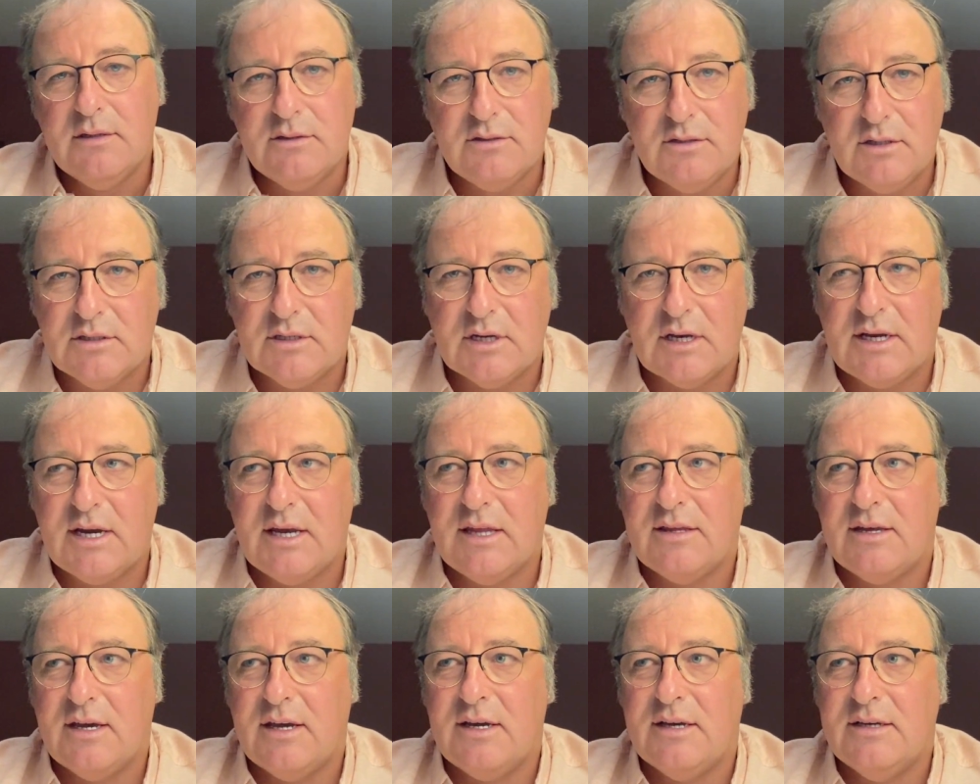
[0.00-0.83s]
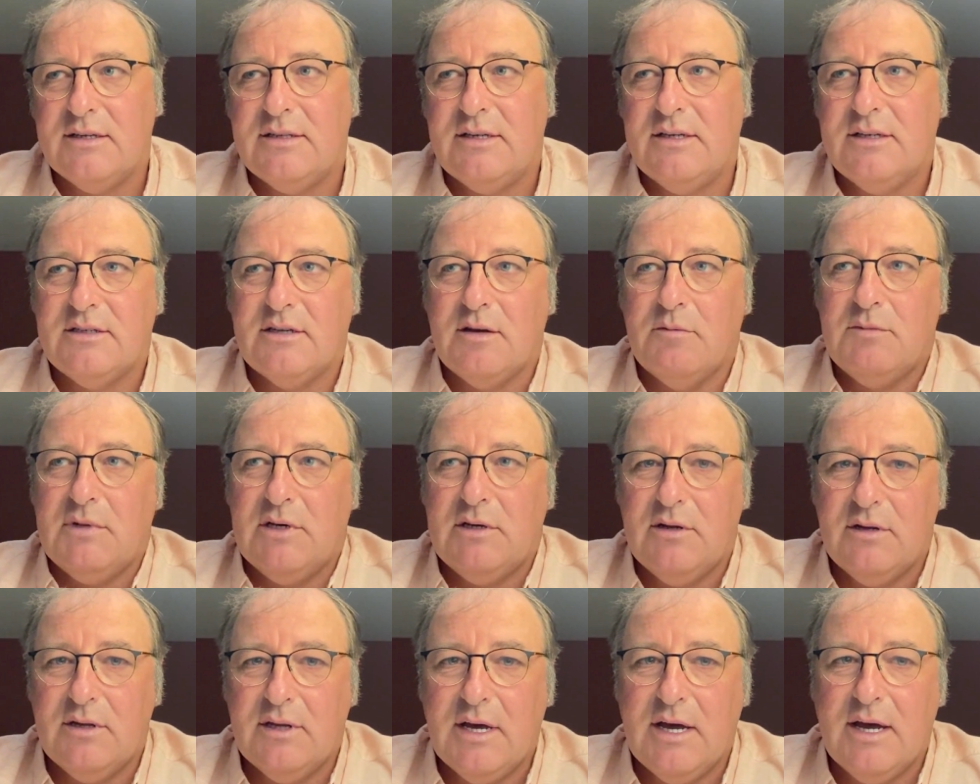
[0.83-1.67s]
Just a great thing to see somebody
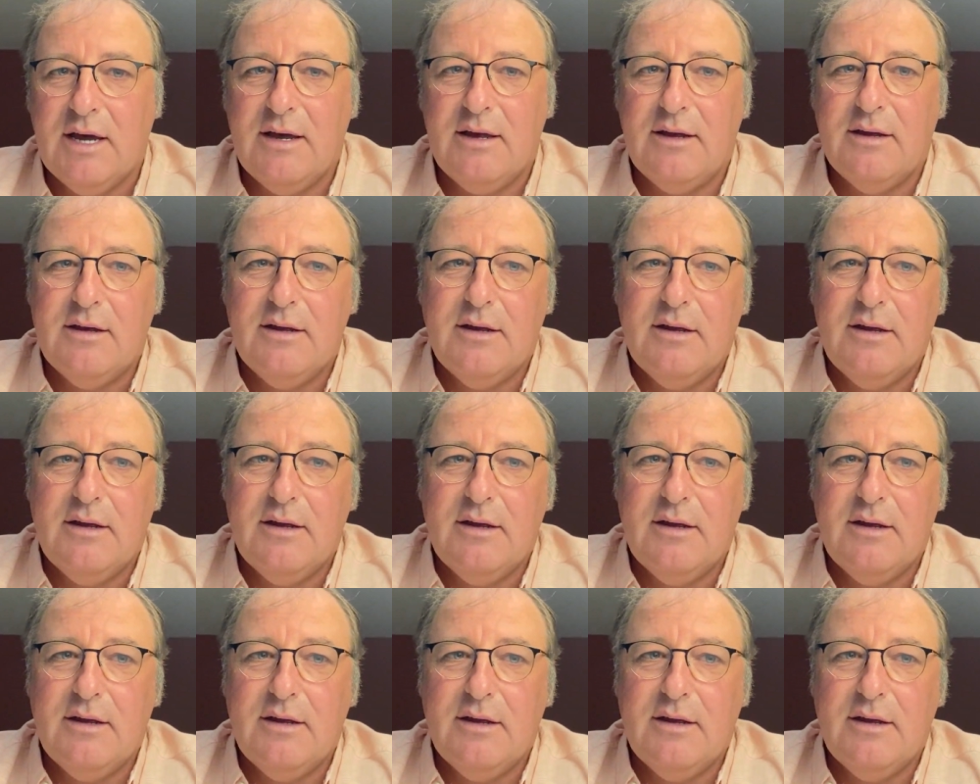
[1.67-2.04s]
do that,